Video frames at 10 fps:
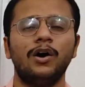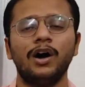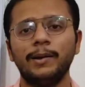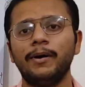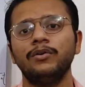or
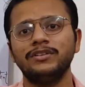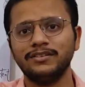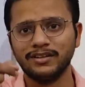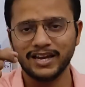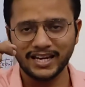about
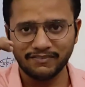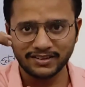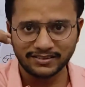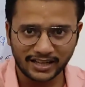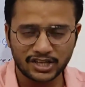this even
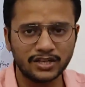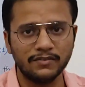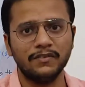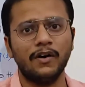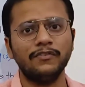
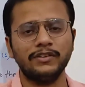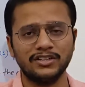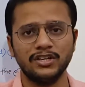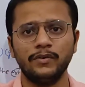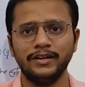section of
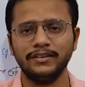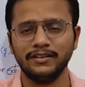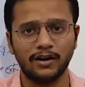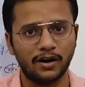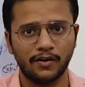section
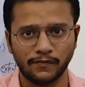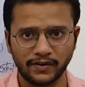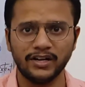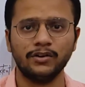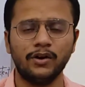20 of
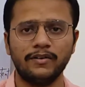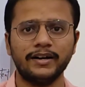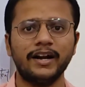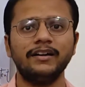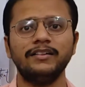Indian Contract
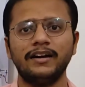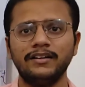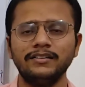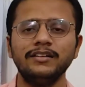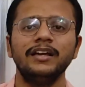Act, that
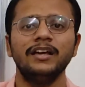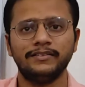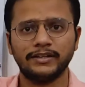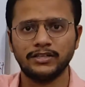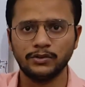is
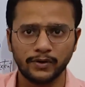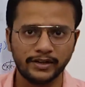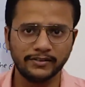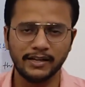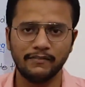section
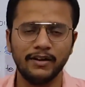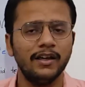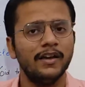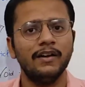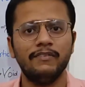27,
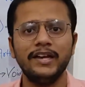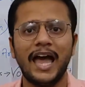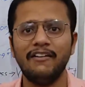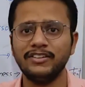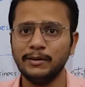we
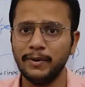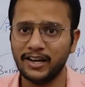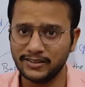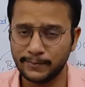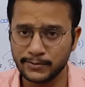have some
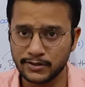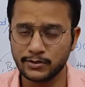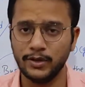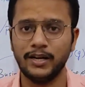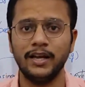exceptions
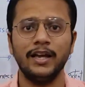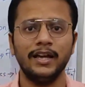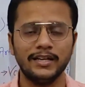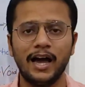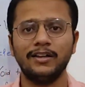to it.
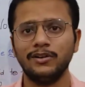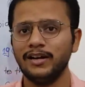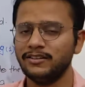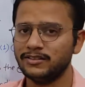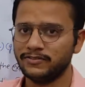Yeah, so
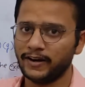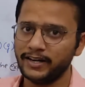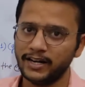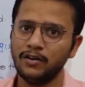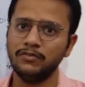let's
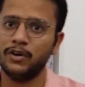find out